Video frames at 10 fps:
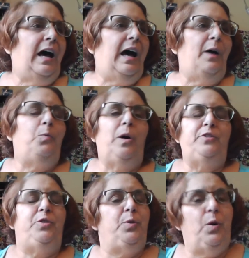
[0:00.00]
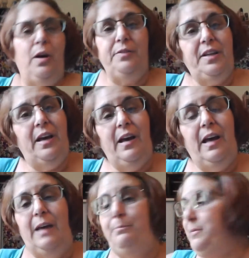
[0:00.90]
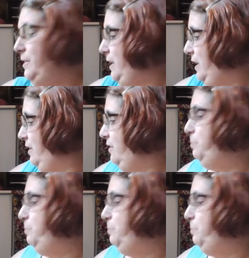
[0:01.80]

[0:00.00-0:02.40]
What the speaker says: I want you all to have, and please,